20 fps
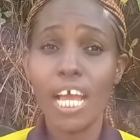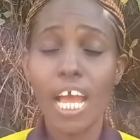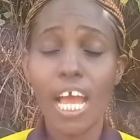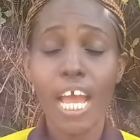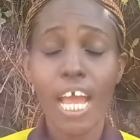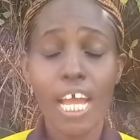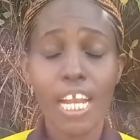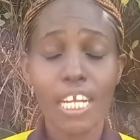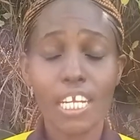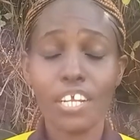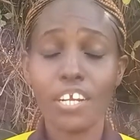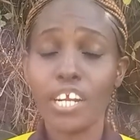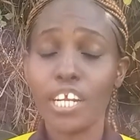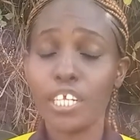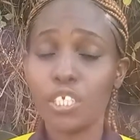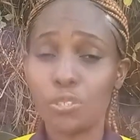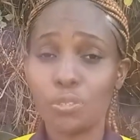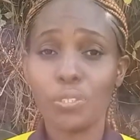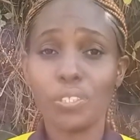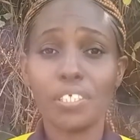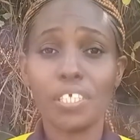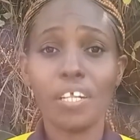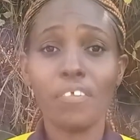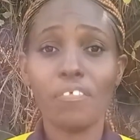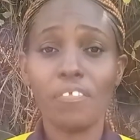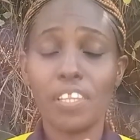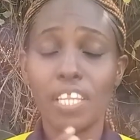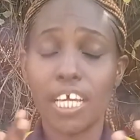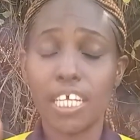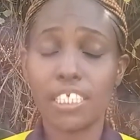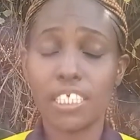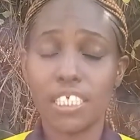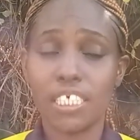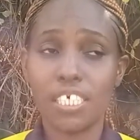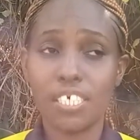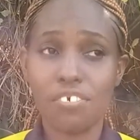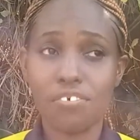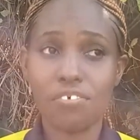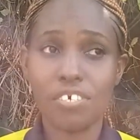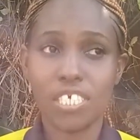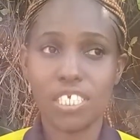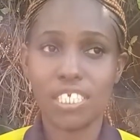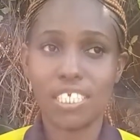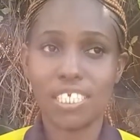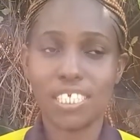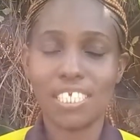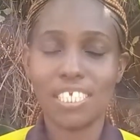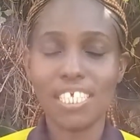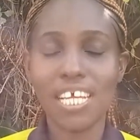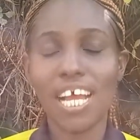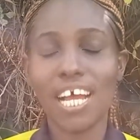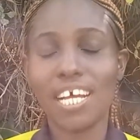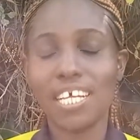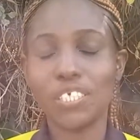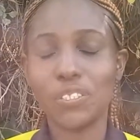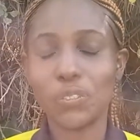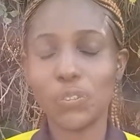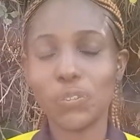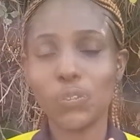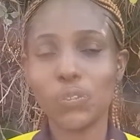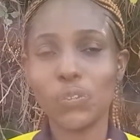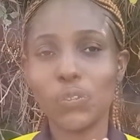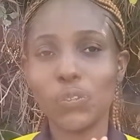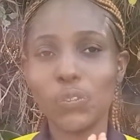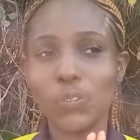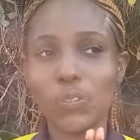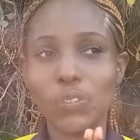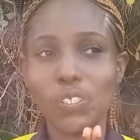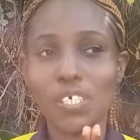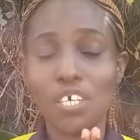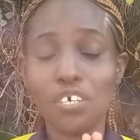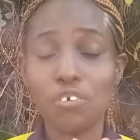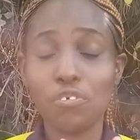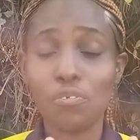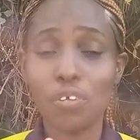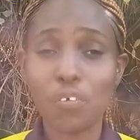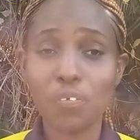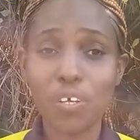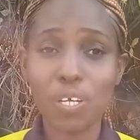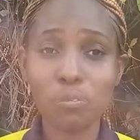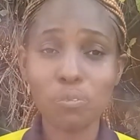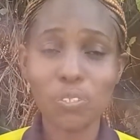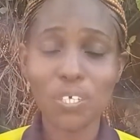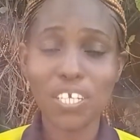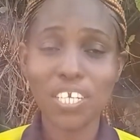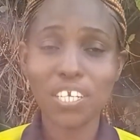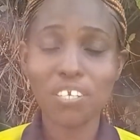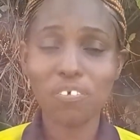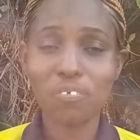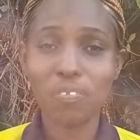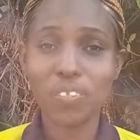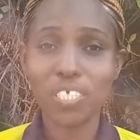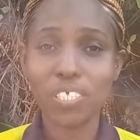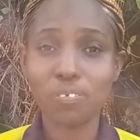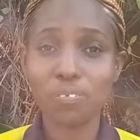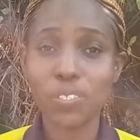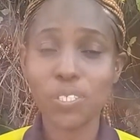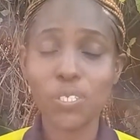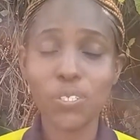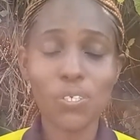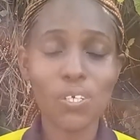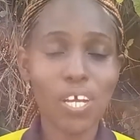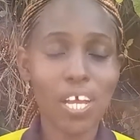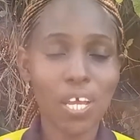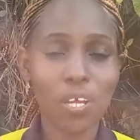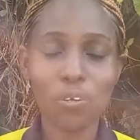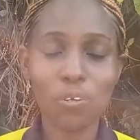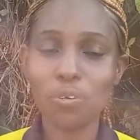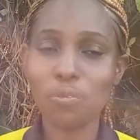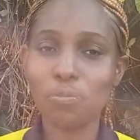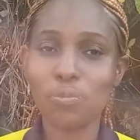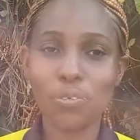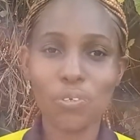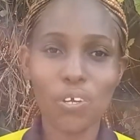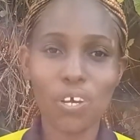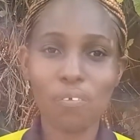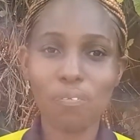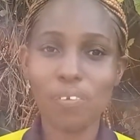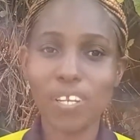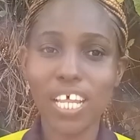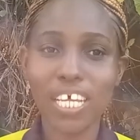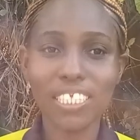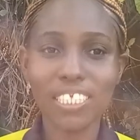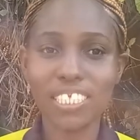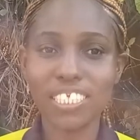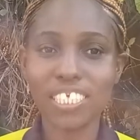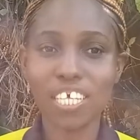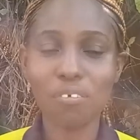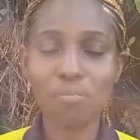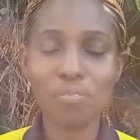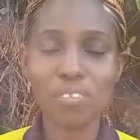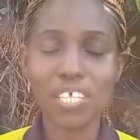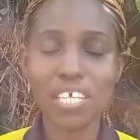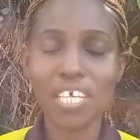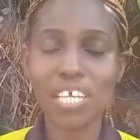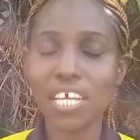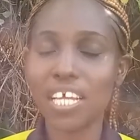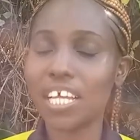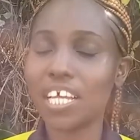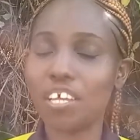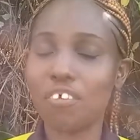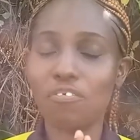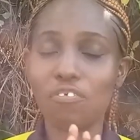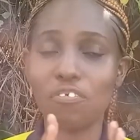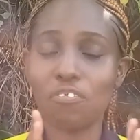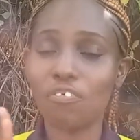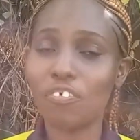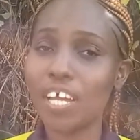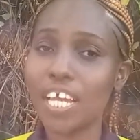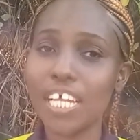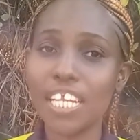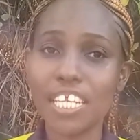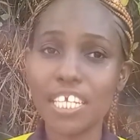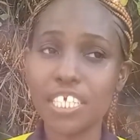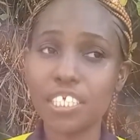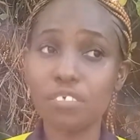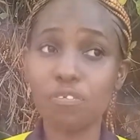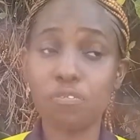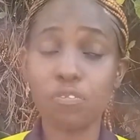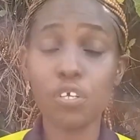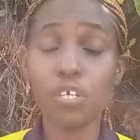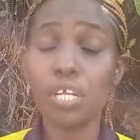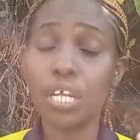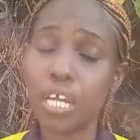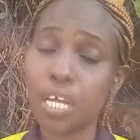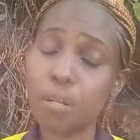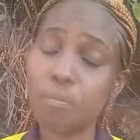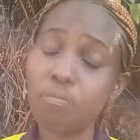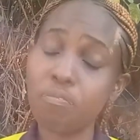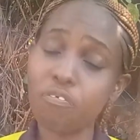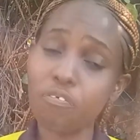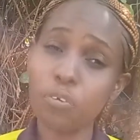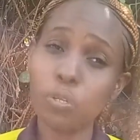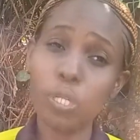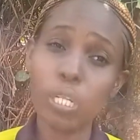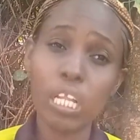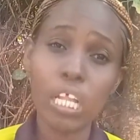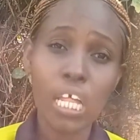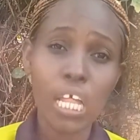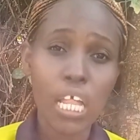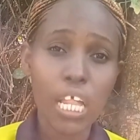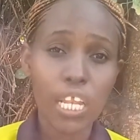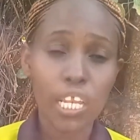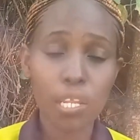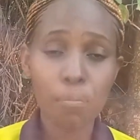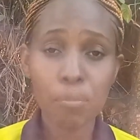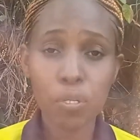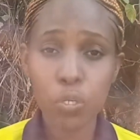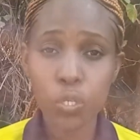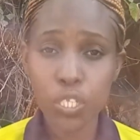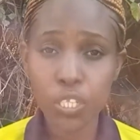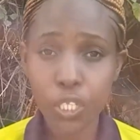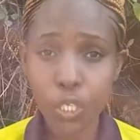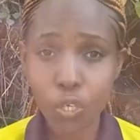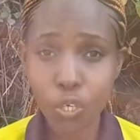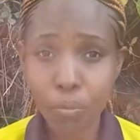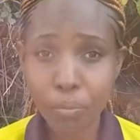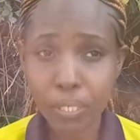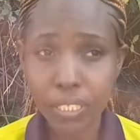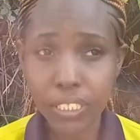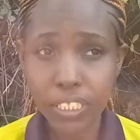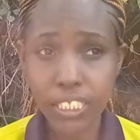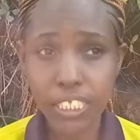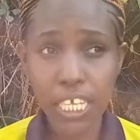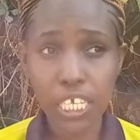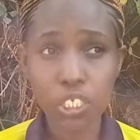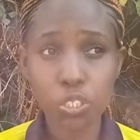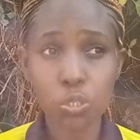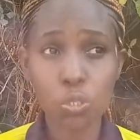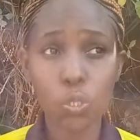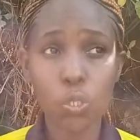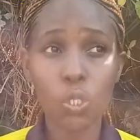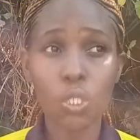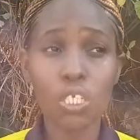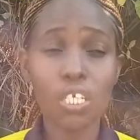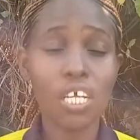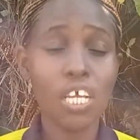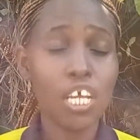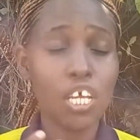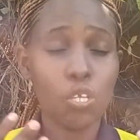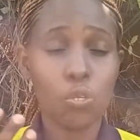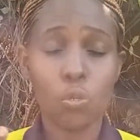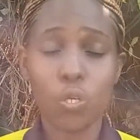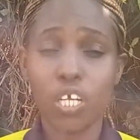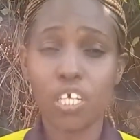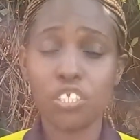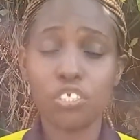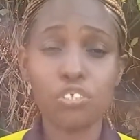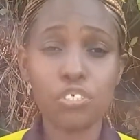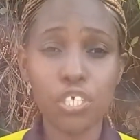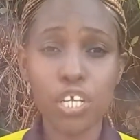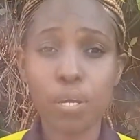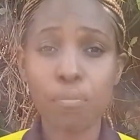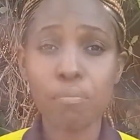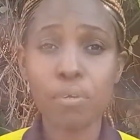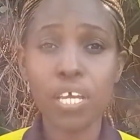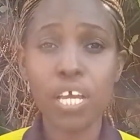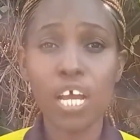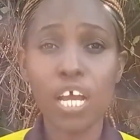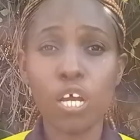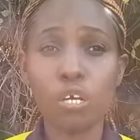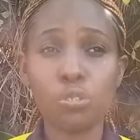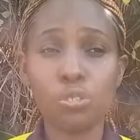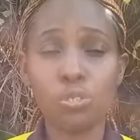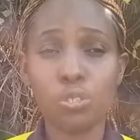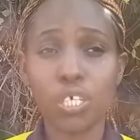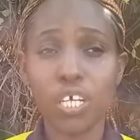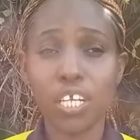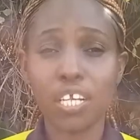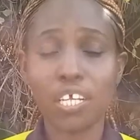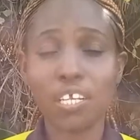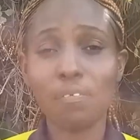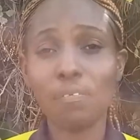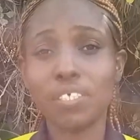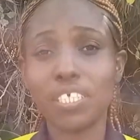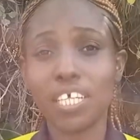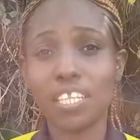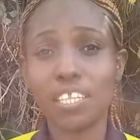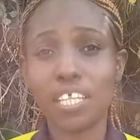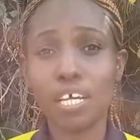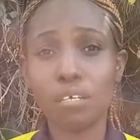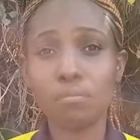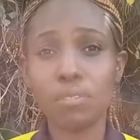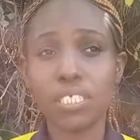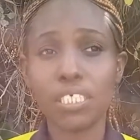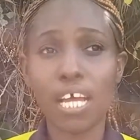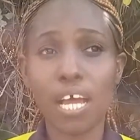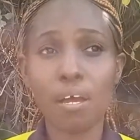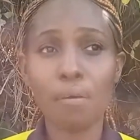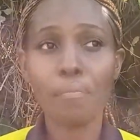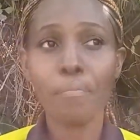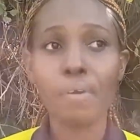and grant yourself that grace. Yeah, so you've come to an end of this video. I hope you have learned something. If you find it very helpful, let me know in the comment section. You can share me out, you can give it a thumbs up,